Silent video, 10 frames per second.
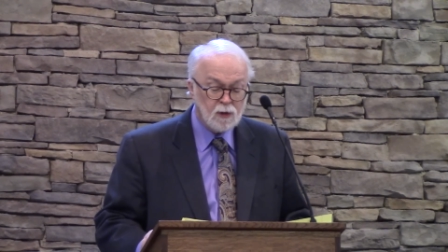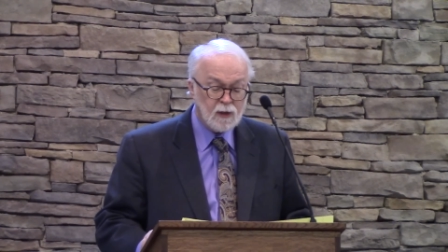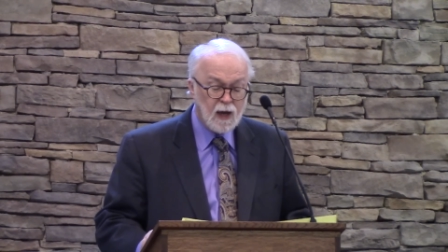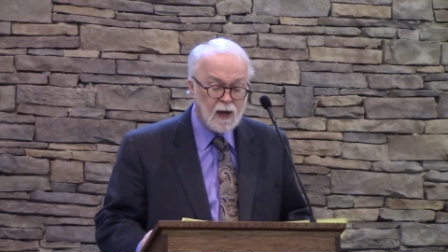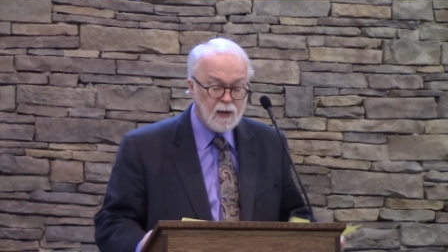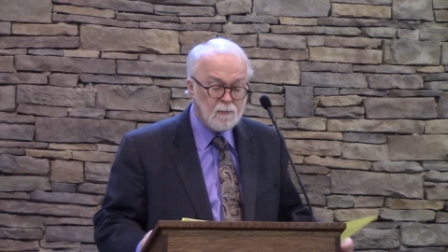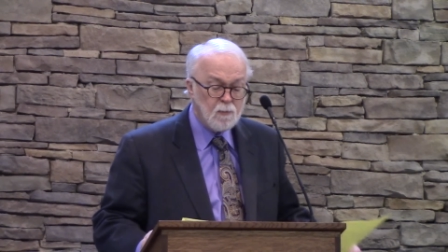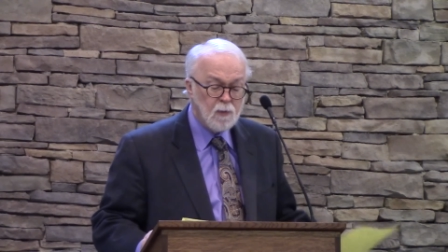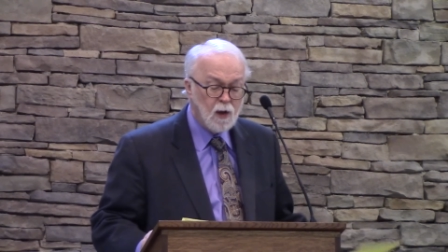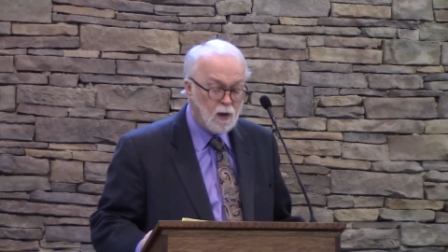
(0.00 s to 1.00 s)

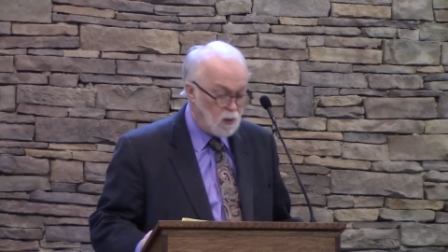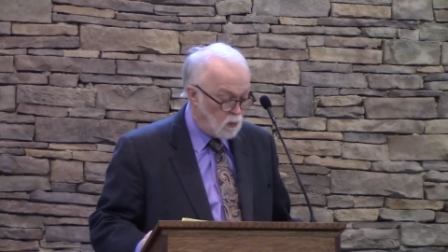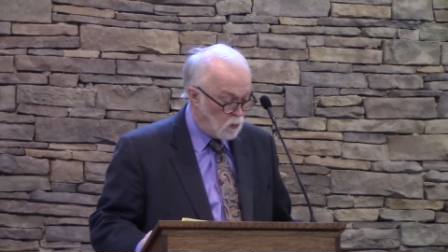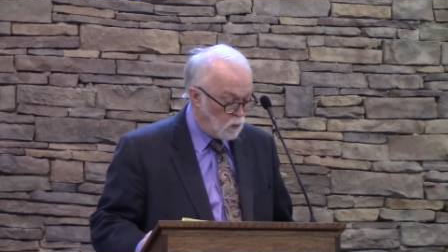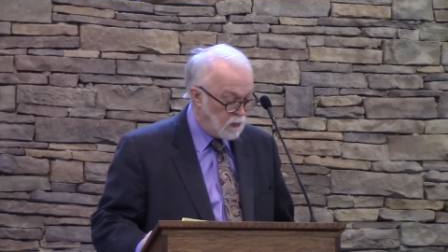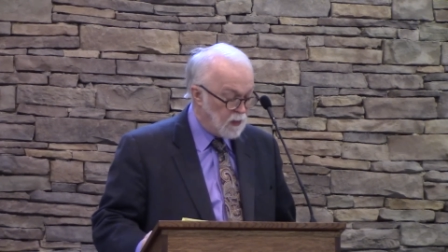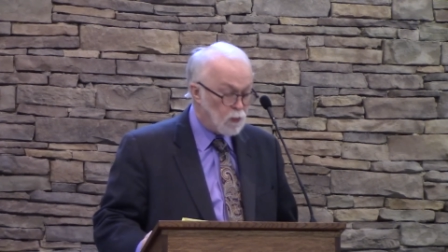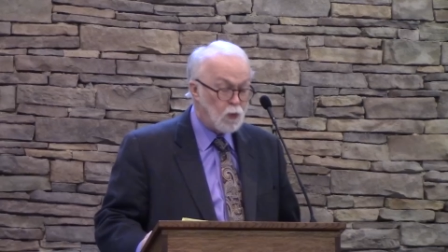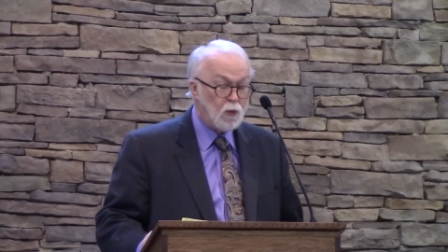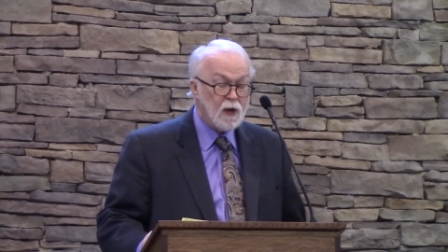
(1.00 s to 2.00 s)
came with
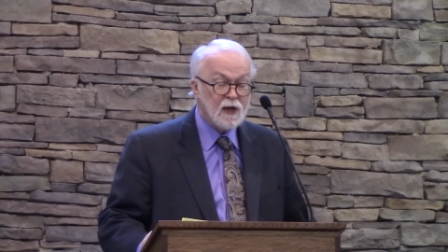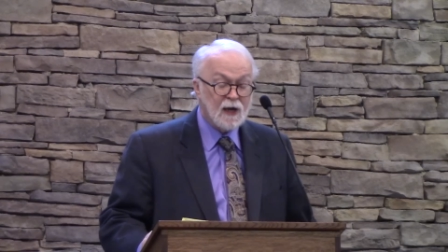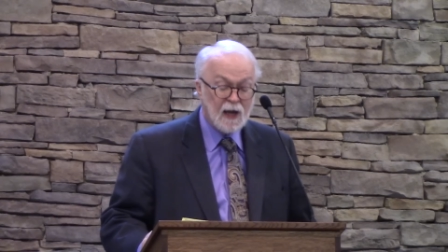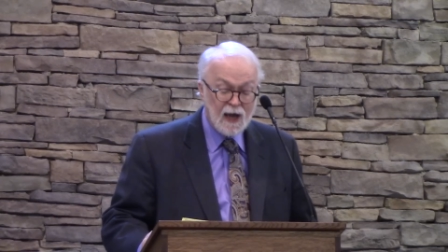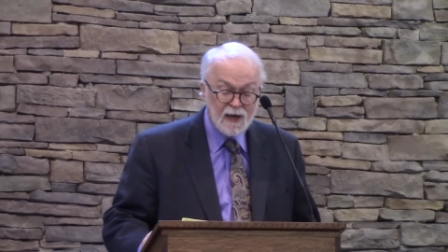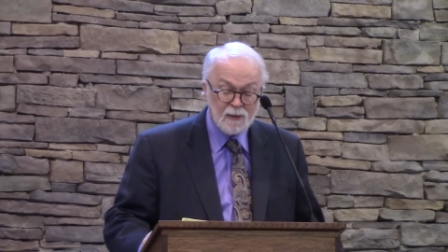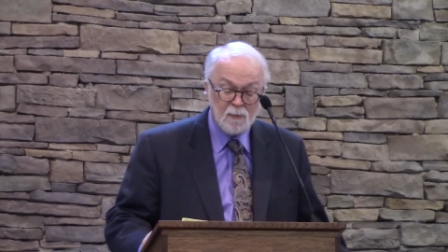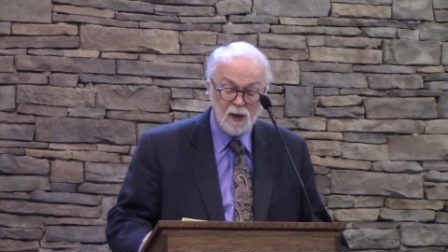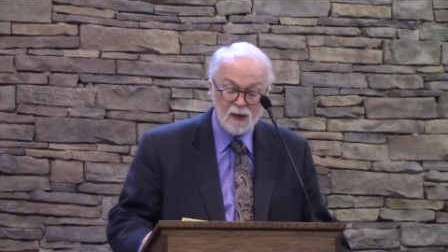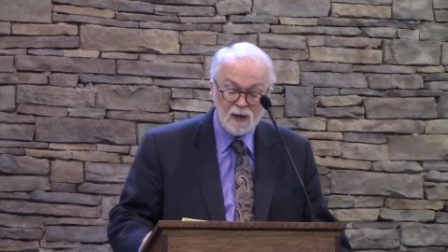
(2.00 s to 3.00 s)
the
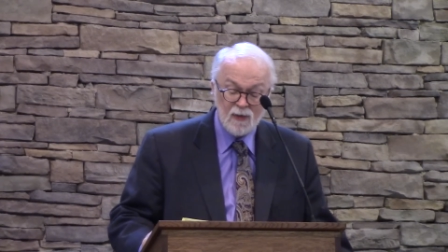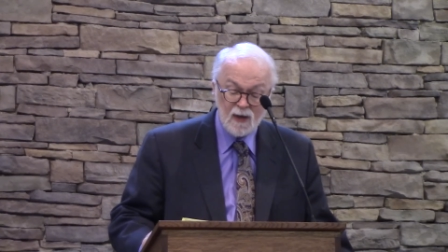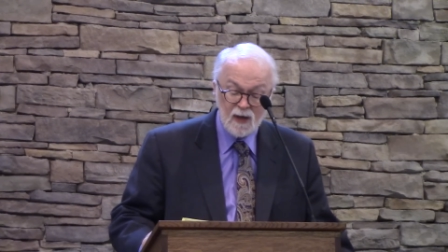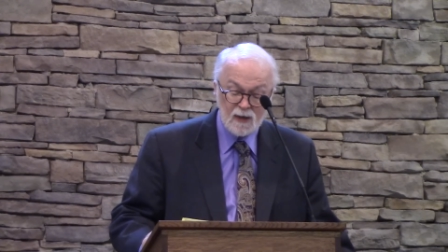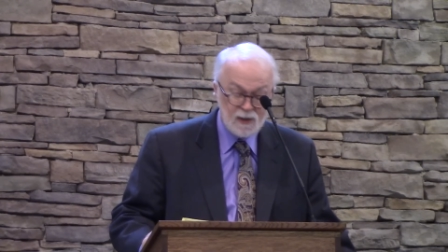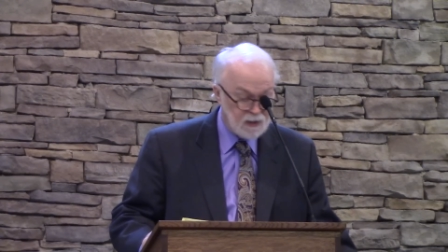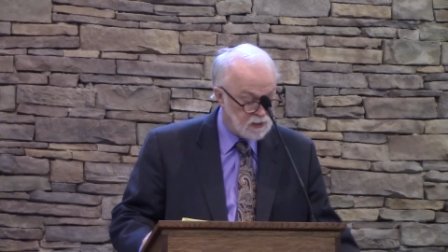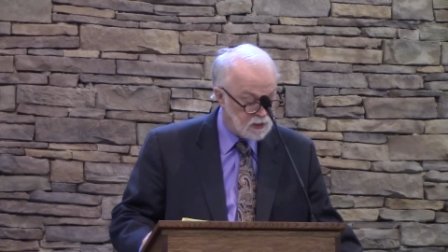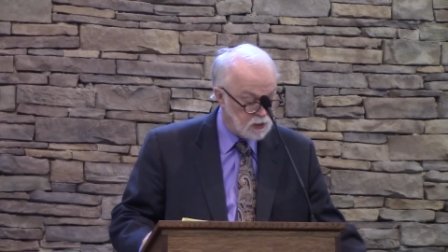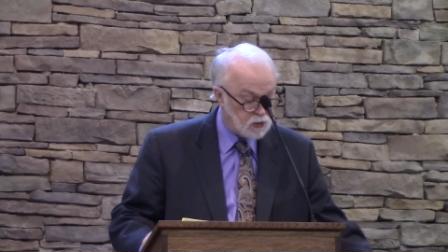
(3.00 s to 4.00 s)
Enlightenment in the 18th
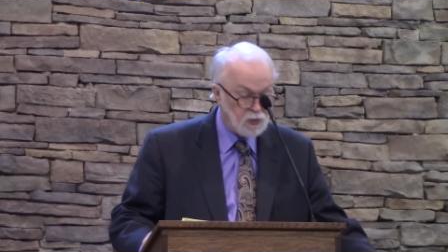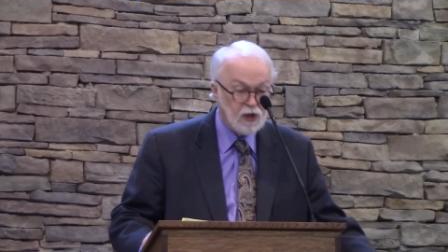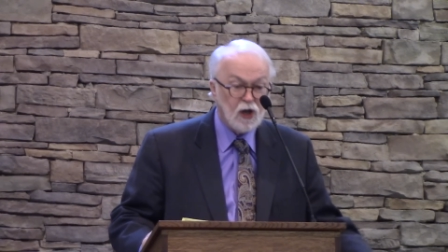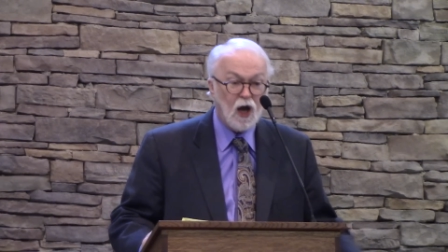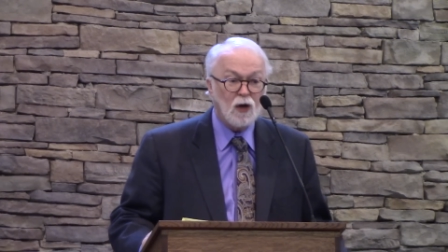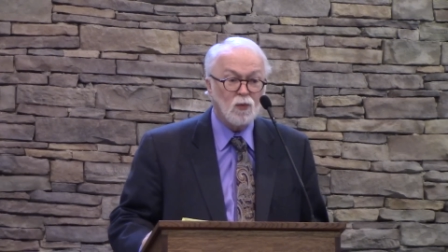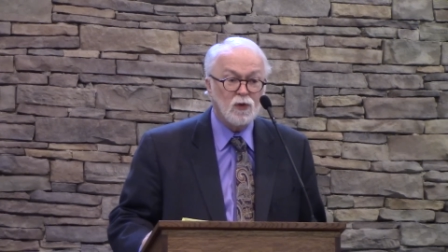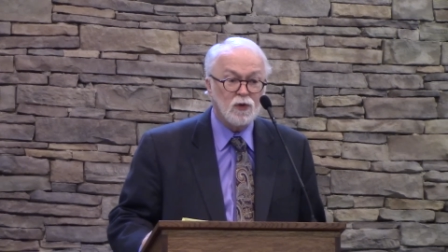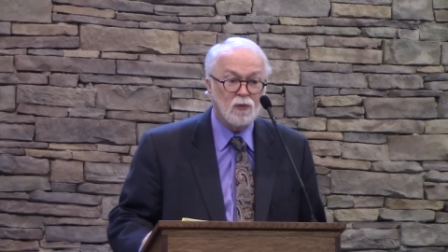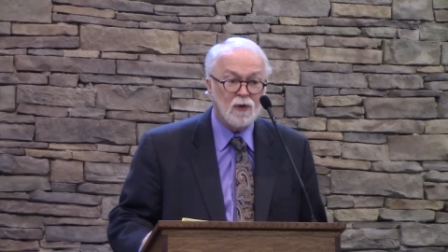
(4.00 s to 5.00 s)
century, not with
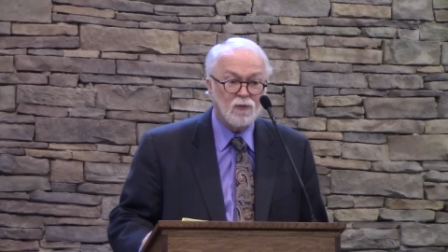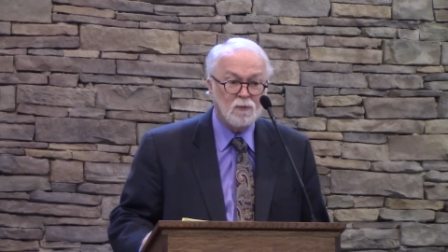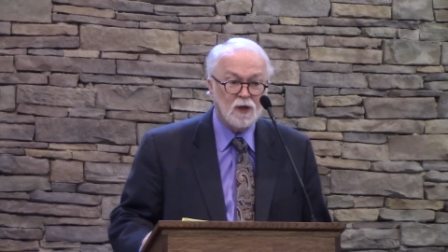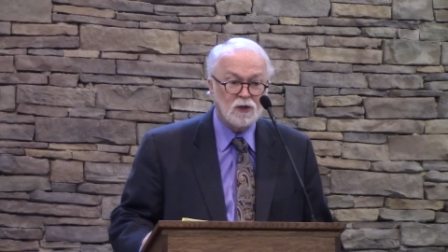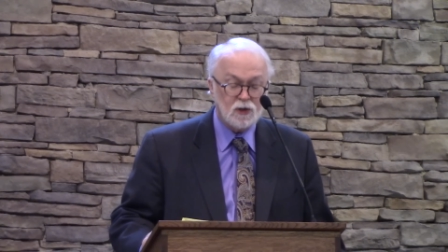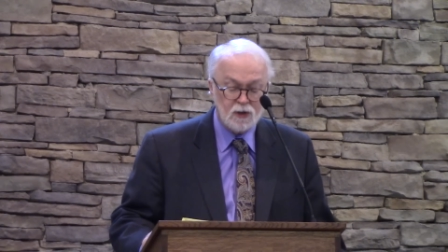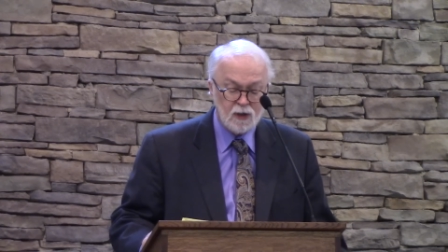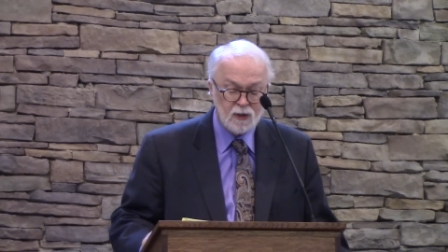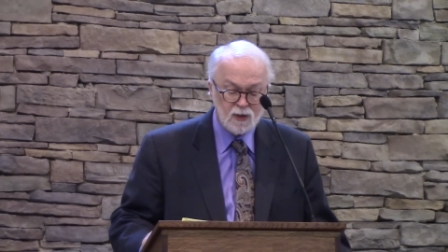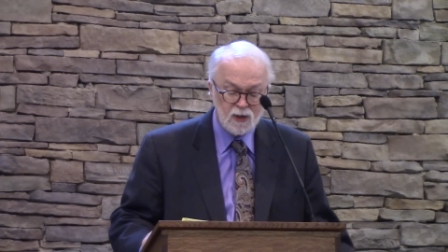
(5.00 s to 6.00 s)
the Reformation
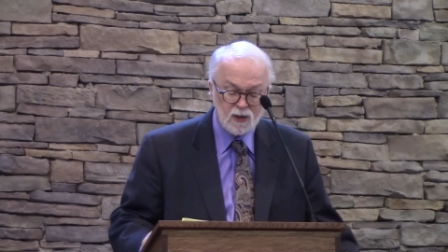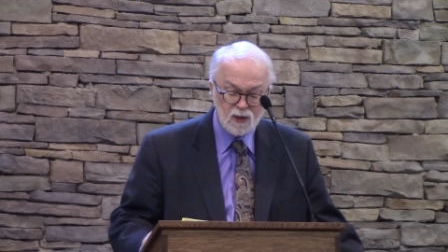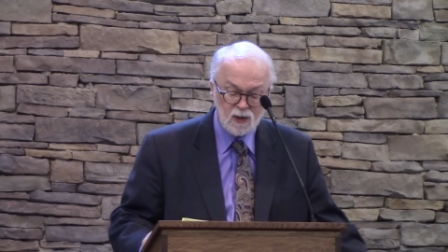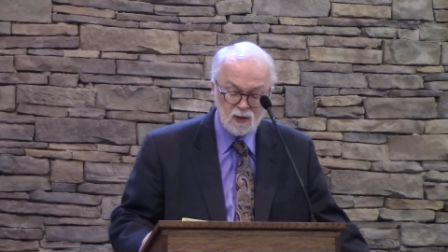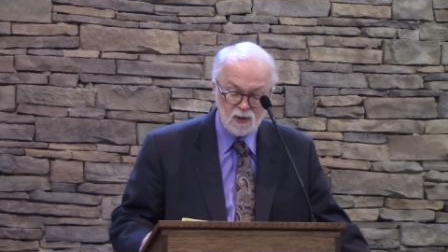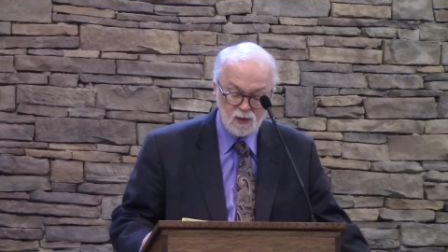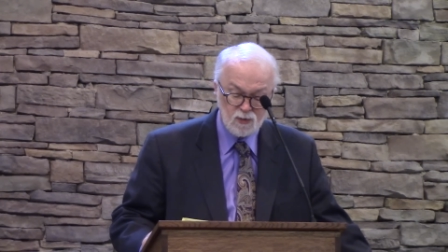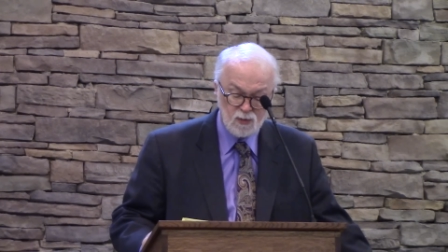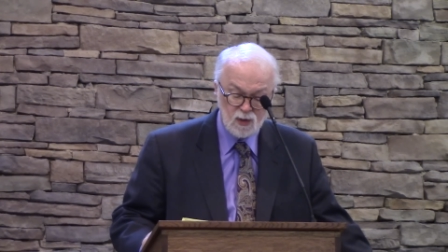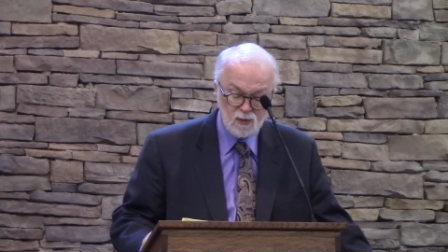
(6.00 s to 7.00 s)
in the 16th
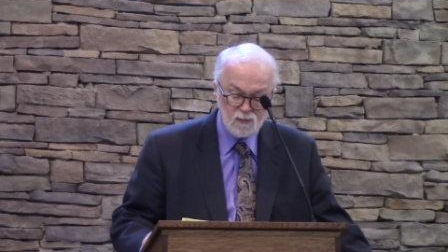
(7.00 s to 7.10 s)
century.